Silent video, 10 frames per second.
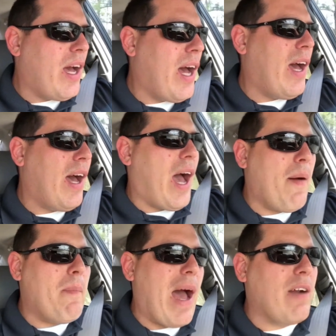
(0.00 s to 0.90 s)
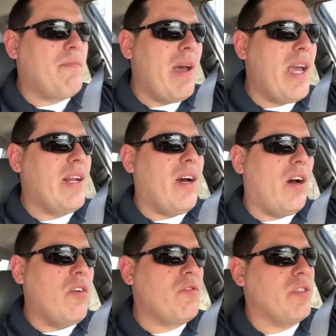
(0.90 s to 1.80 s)
I might have made
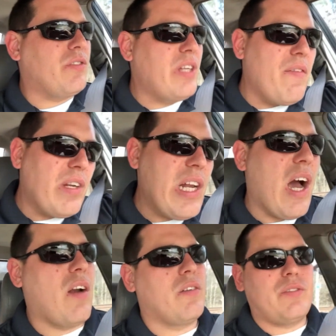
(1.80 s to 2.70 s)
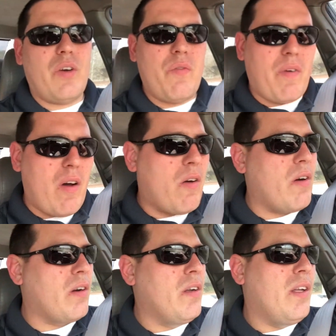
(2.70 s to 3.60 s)
$170 so
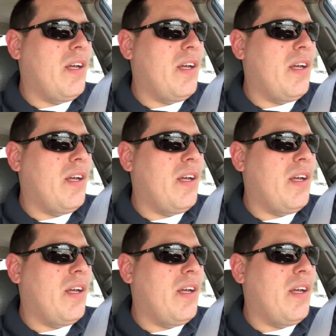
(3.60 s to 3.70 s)
far.